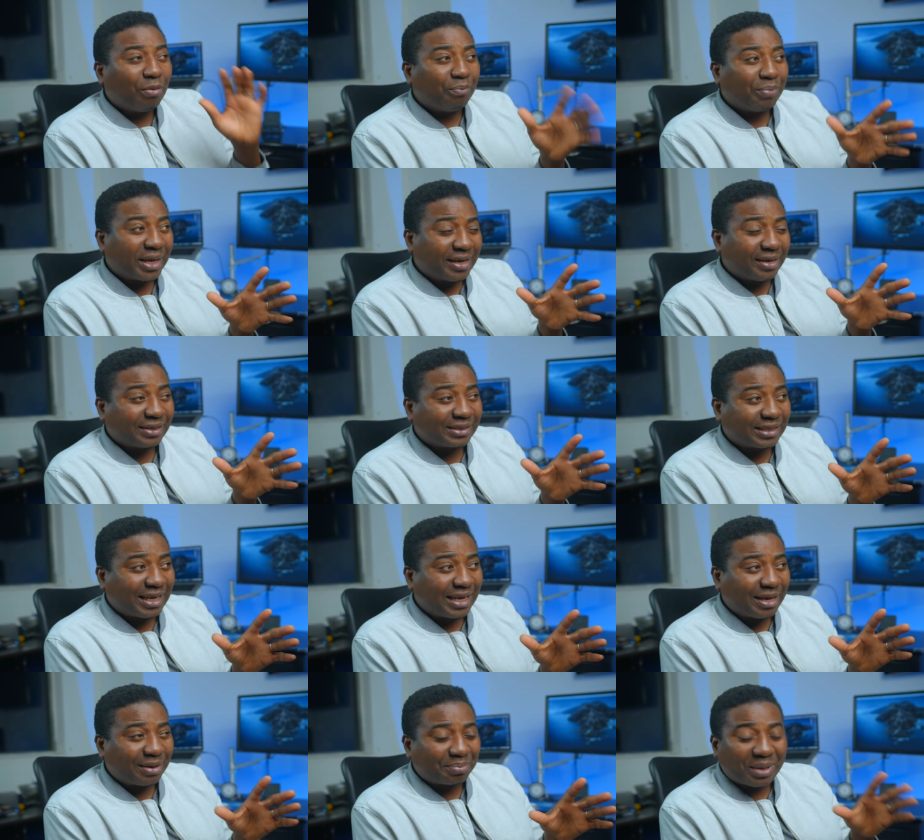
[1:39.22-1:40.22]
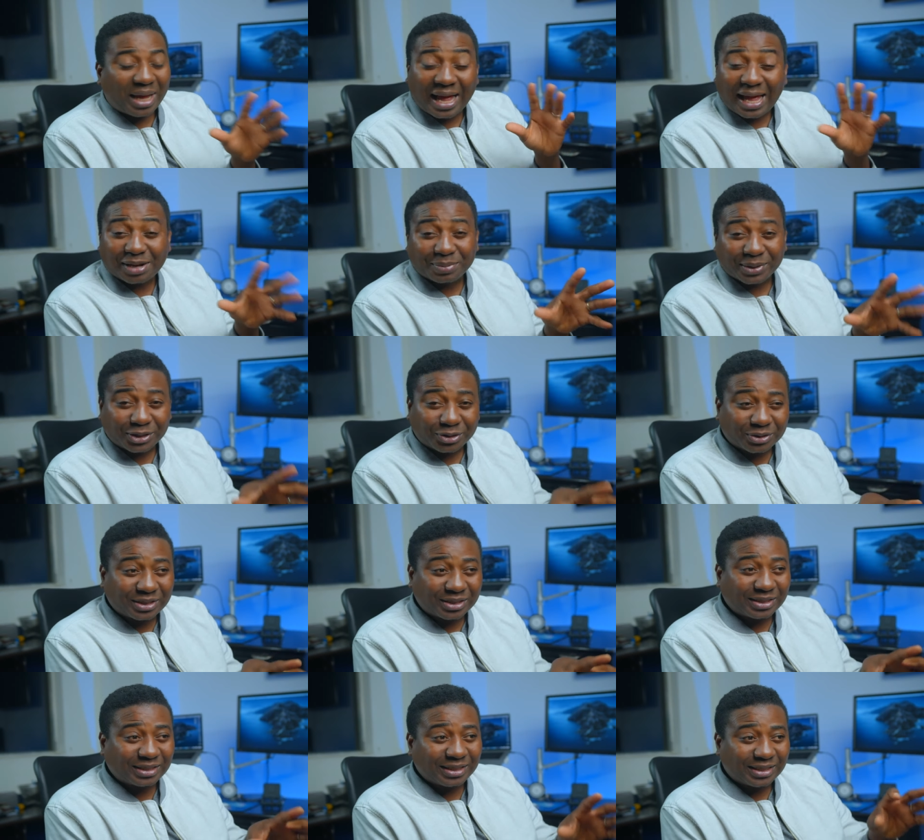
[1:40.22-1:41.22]
because uh, I had been
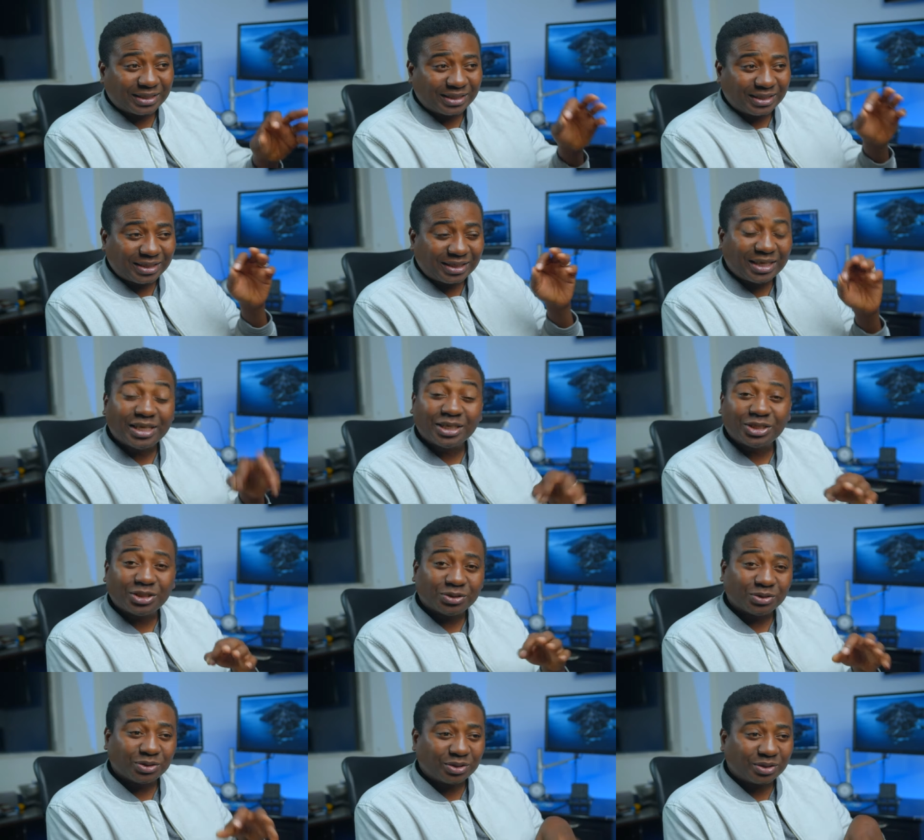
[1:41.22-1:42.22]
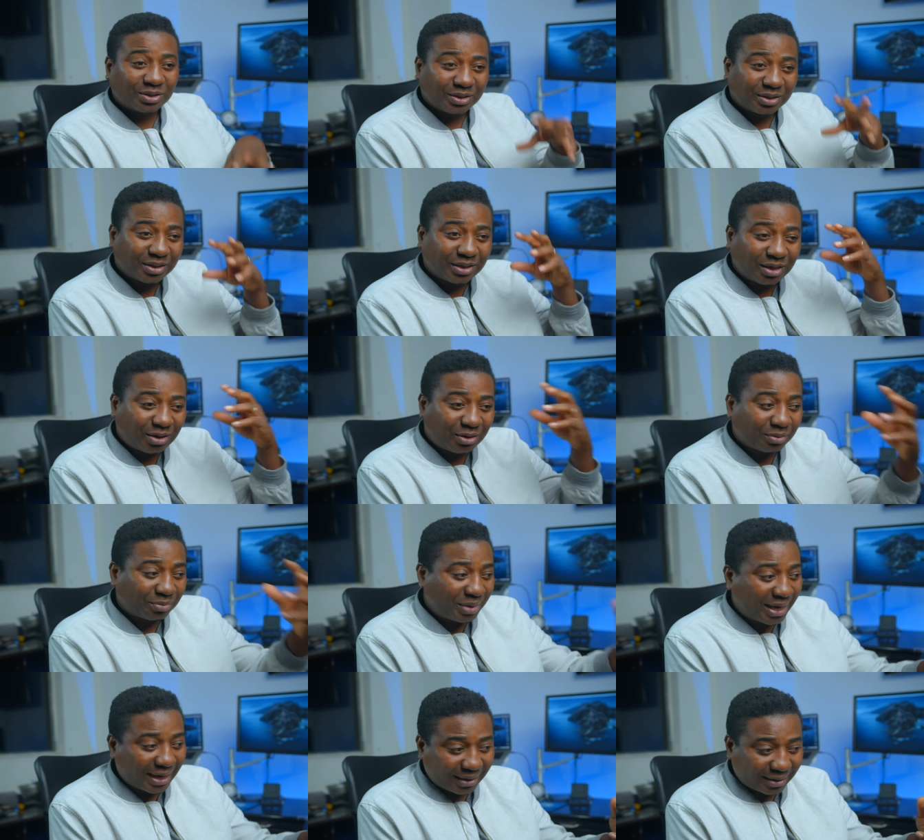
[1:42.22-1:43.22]
noticing issues on
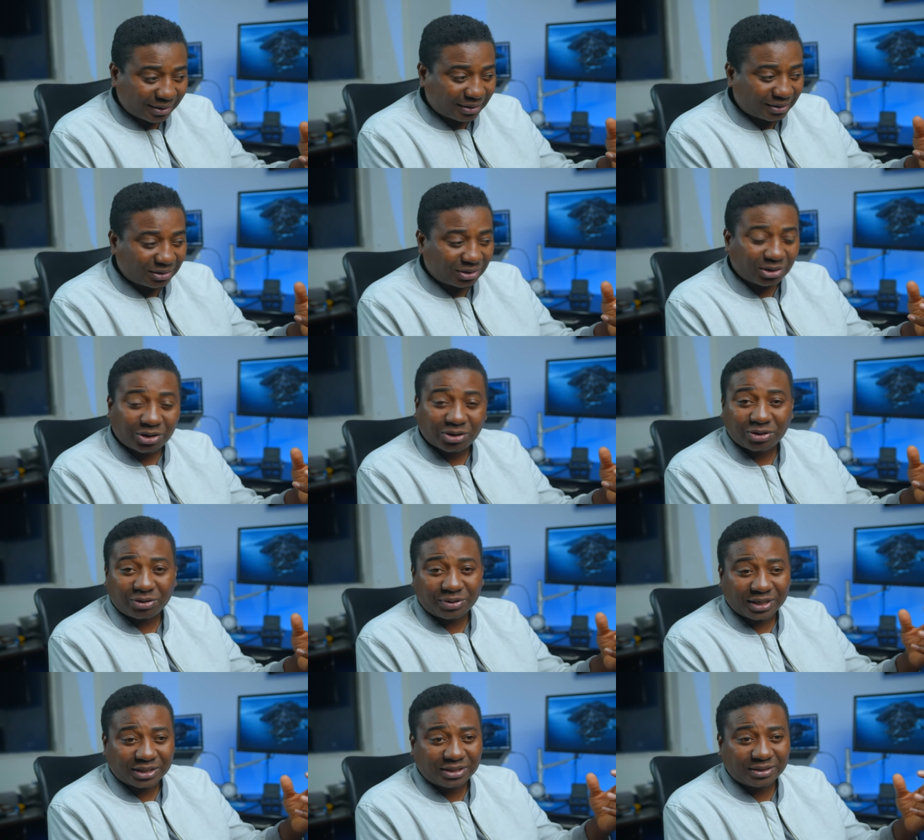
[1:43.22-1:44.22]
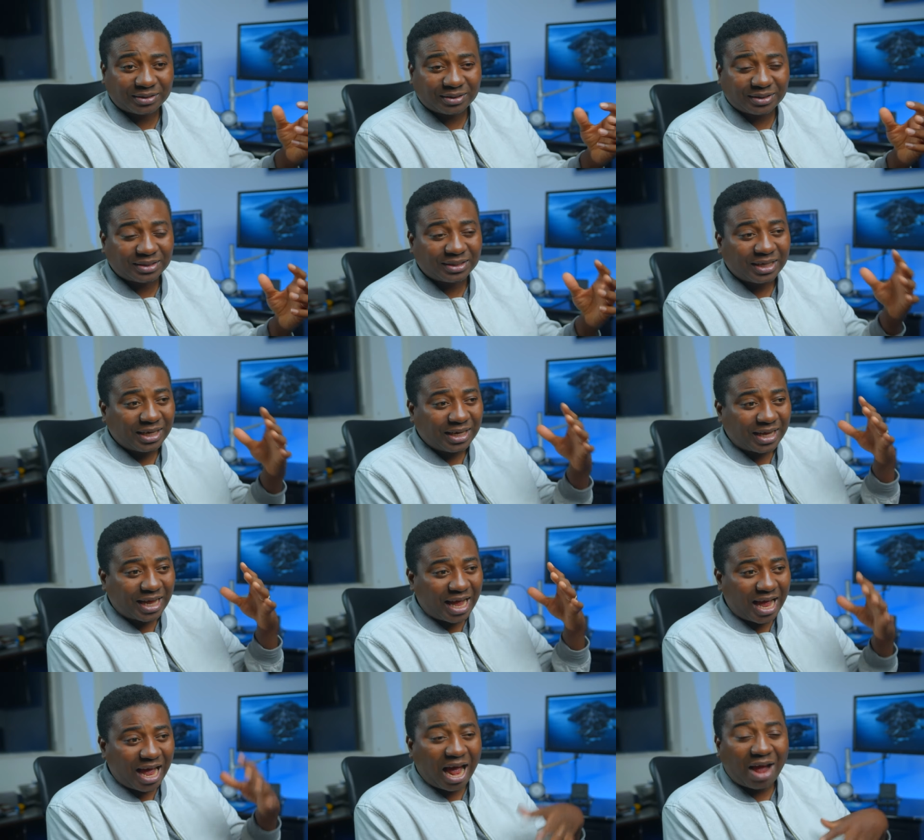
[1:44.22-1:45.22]
my color corrections
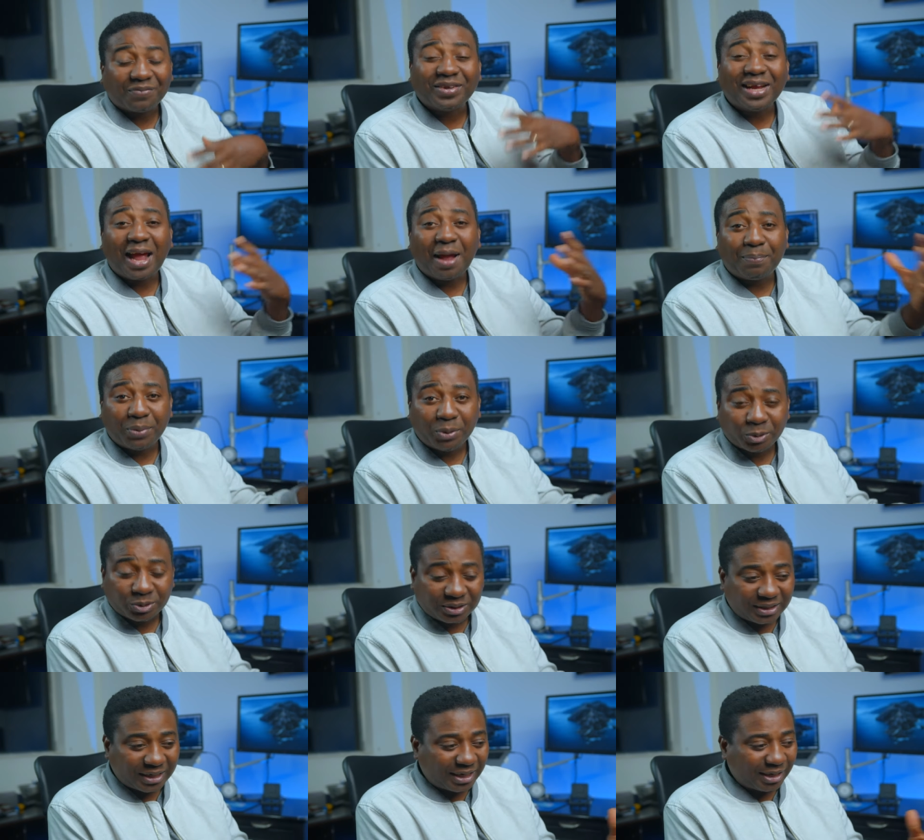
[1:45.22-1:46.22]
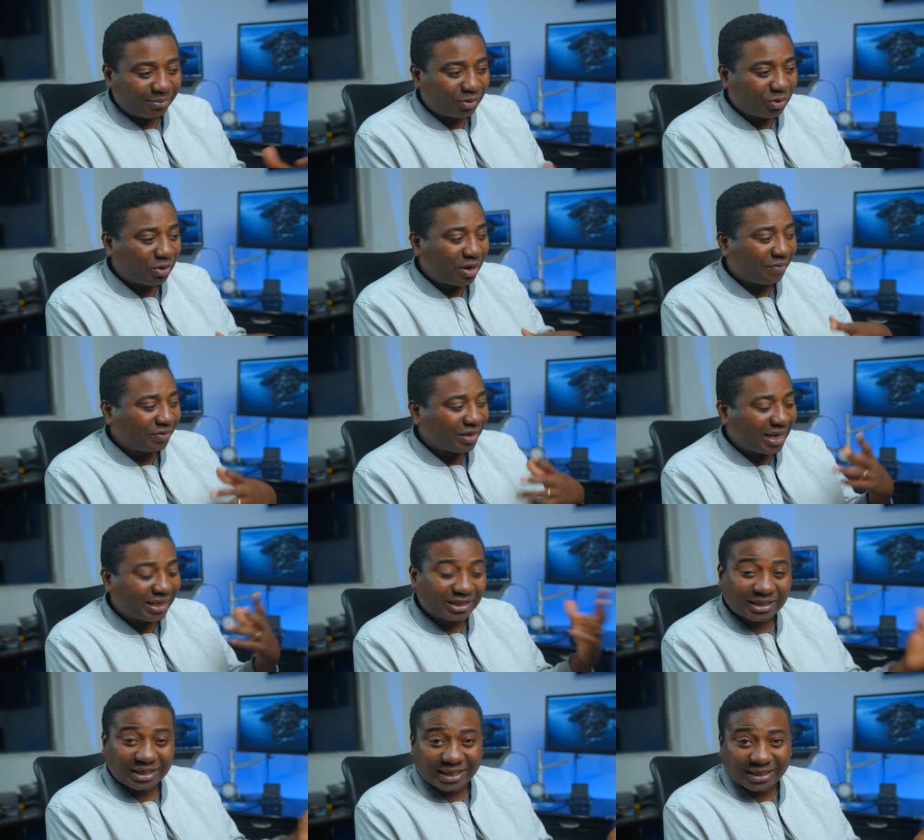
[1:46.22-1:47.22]
after I post them or after
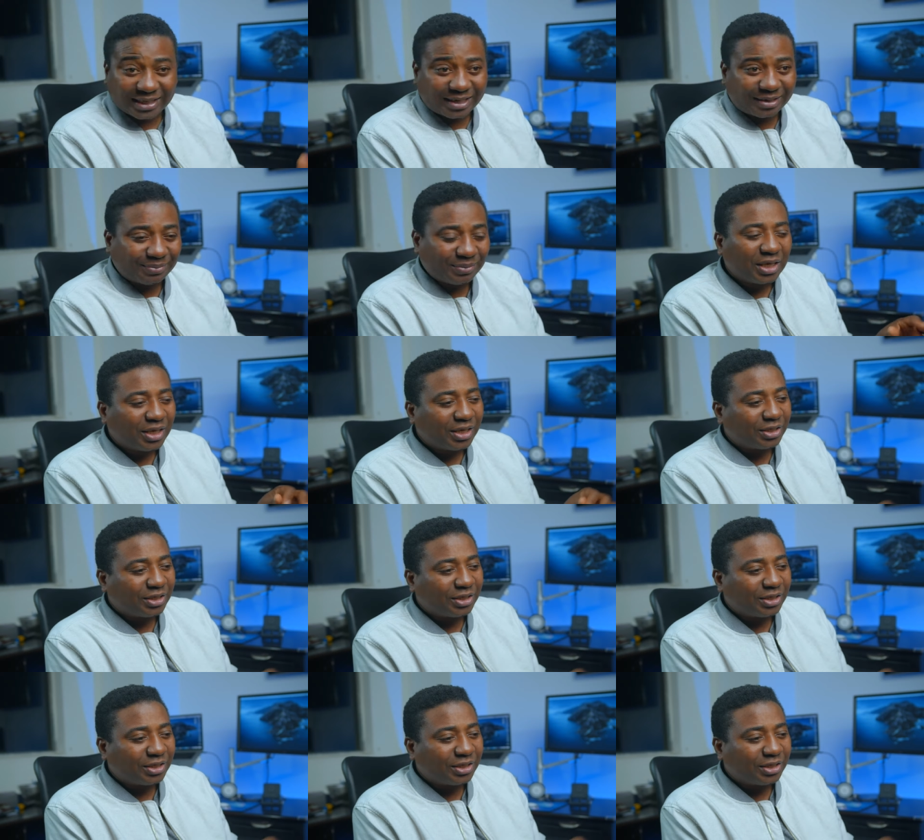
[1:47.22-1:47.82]
I share them.